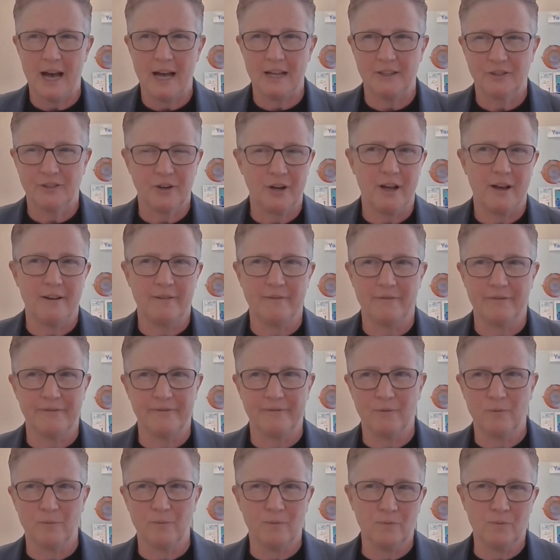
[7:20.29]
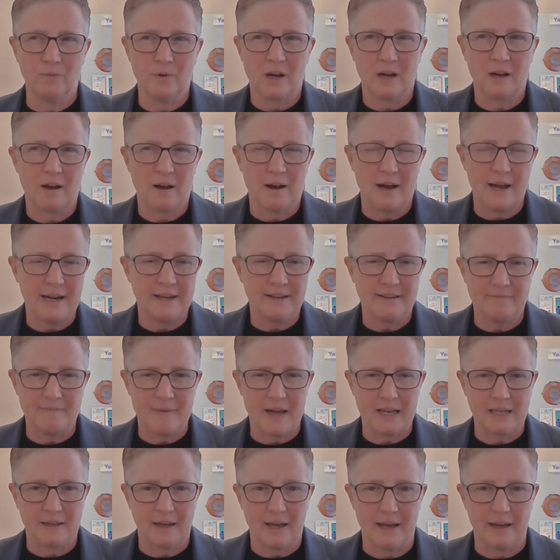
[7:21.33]
sort of what kind of
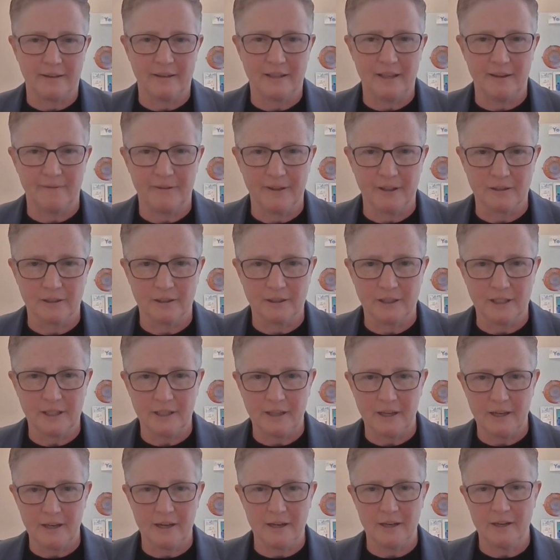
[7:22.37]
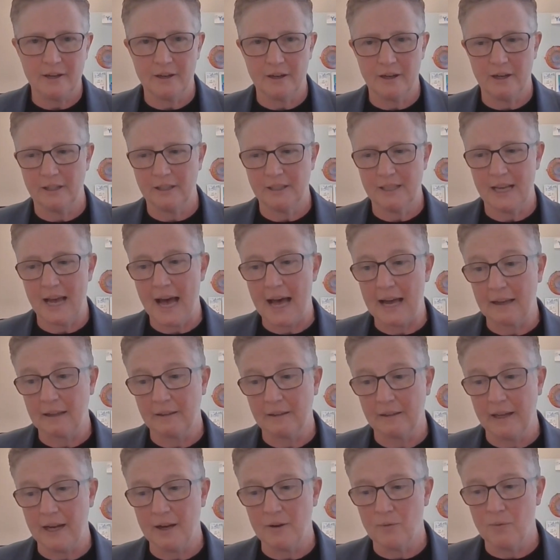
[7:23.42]
mental health difficulty you're
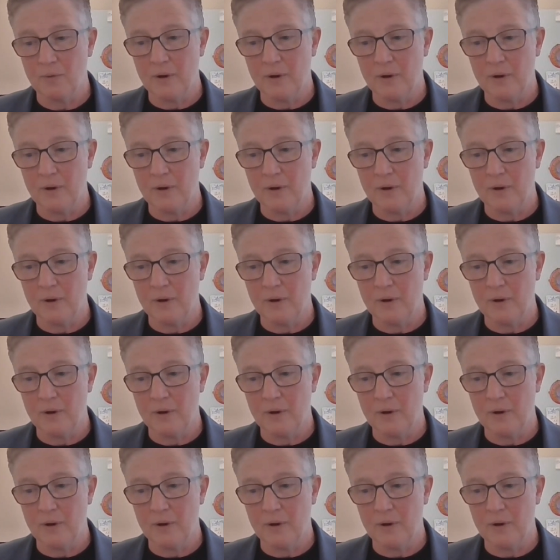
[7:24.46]
tackling.